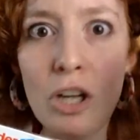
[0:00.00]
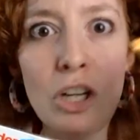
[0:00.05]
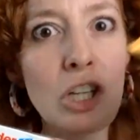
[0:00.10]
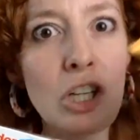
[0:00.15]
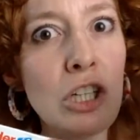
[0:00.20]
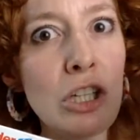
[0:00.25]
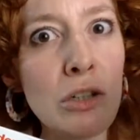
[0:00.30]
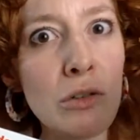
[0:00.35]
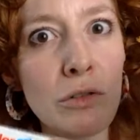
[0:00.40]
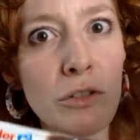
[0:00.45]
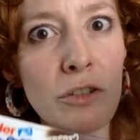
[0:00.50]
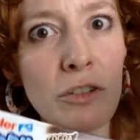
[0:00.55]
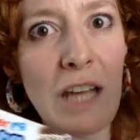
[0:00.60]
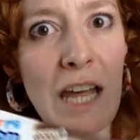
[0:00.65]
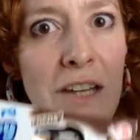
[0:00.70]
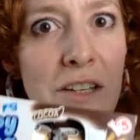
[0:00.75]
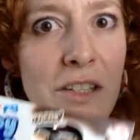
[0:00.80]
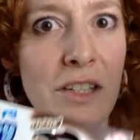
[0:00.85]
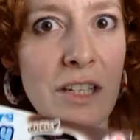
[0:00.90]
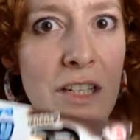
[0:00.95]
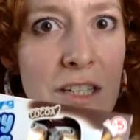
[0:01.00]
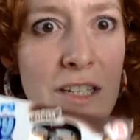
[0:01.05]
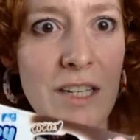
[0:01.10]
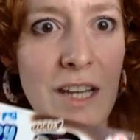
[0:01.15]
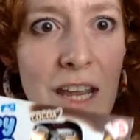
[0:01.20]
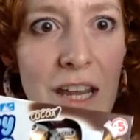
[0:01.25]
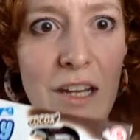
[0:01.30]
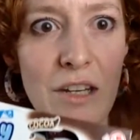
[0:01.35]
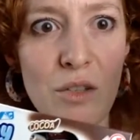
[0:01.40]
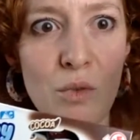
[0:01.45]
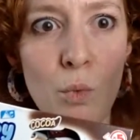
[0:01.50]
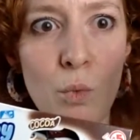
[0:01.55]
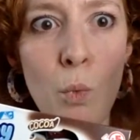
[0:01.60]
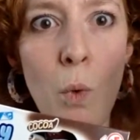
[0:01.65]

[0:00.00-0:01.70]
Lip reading: loose and contained,